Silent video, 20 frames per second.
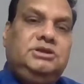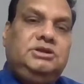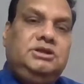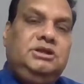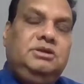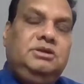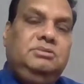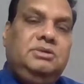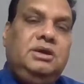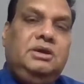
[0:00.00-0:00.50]

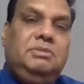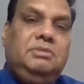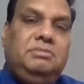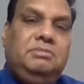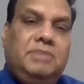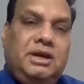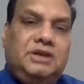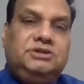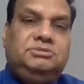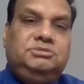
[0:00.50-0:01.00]
the
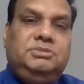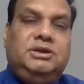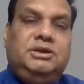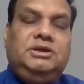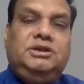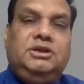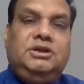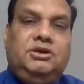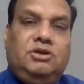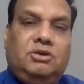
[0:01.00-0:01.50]

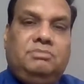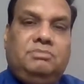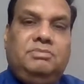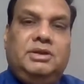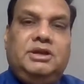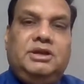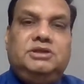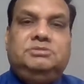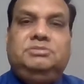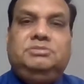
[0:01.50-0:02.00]
management, the top
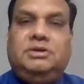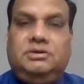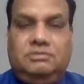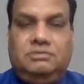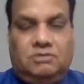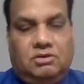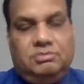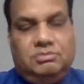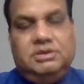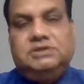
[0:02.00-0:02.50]

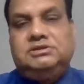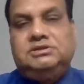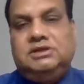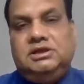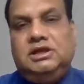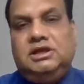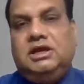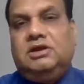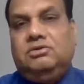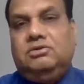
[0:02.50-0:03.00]
management,
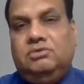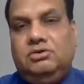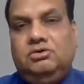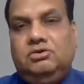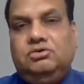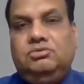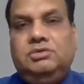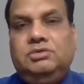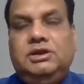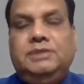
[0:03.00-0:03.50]
obviously they are
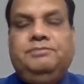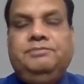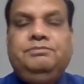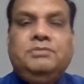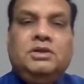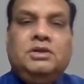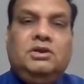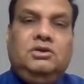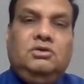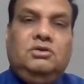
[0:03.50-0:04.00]
going to be
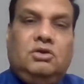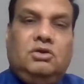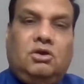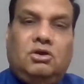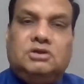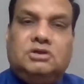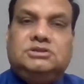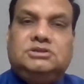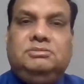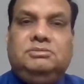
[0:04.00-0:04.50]
your
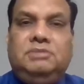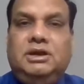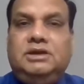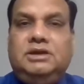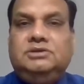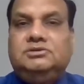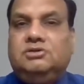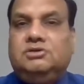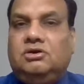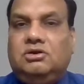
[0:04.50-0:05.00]
or
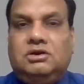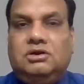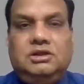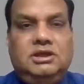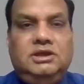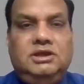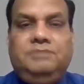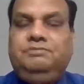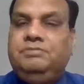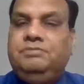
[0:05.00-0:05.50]
siblings or
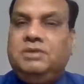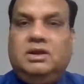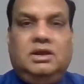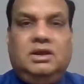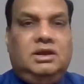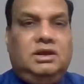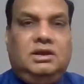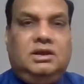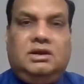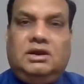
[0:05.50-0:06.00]
the
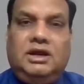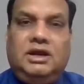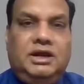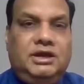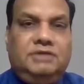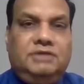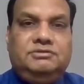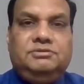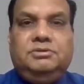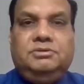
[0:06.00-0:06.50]

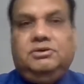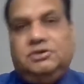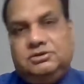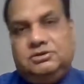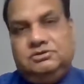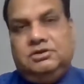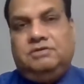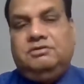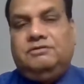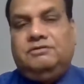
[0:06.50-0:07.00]
relatives,
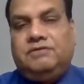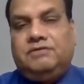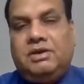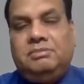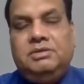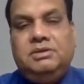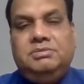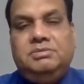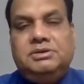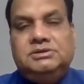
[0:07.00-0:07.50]
because you have a
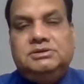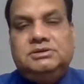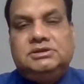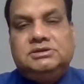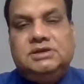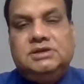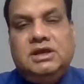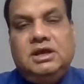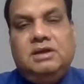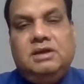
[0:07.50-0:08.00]
family
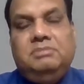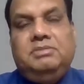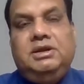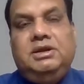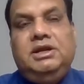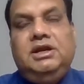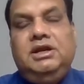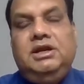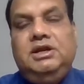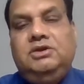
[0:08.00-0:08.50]
business,
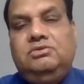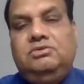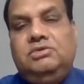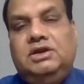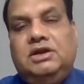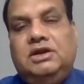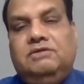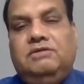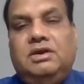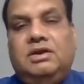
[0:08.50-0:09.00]
but they need
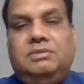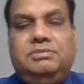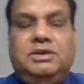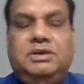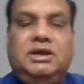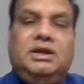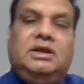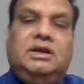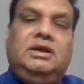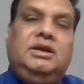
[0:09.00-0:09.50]
to develop
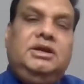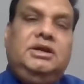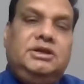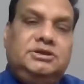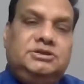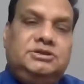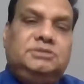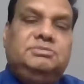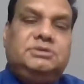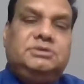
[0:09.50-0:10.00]
their
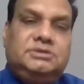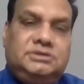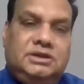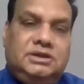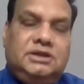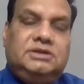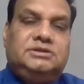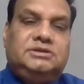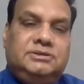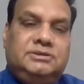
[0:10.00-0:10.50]
leadership
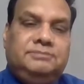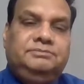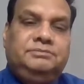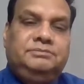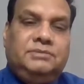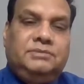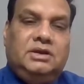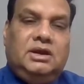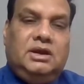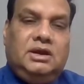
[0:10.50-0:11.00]
skills.
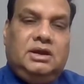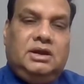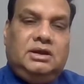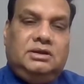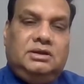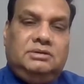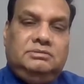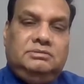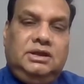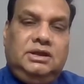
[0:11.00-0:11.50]

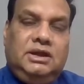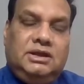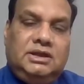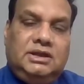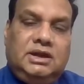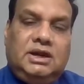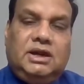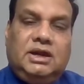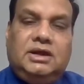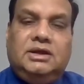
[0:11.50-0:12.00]
The
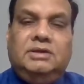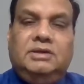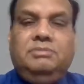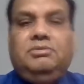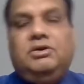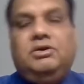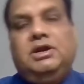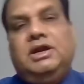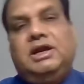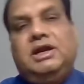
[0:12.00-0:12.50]
other
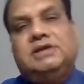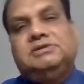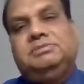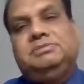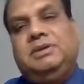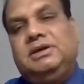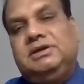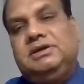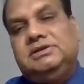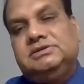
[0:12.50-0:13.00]
important
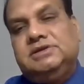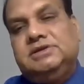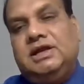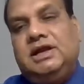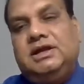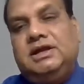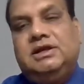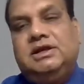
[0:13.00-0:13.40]
aspect is that